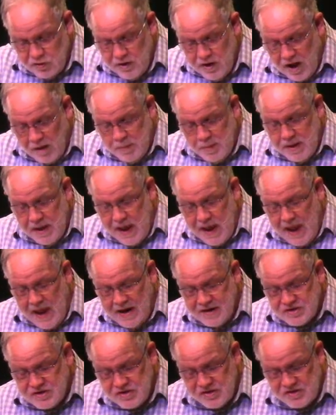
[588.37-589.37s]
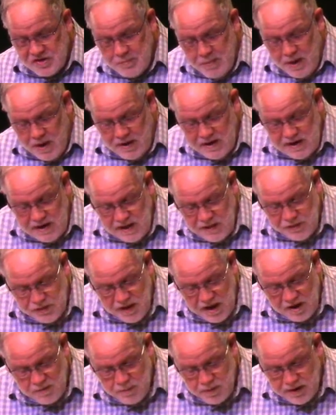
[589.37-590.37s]
Do not be anxious about
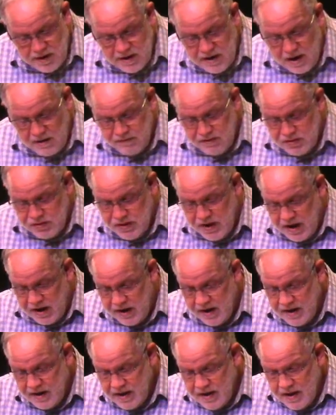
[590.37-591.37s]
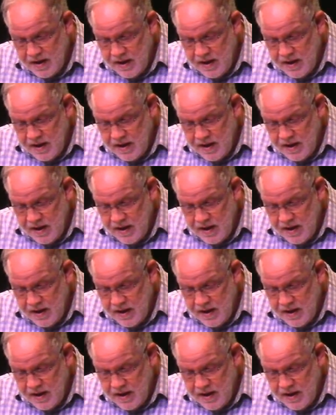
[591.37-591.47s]
anything, but in everything,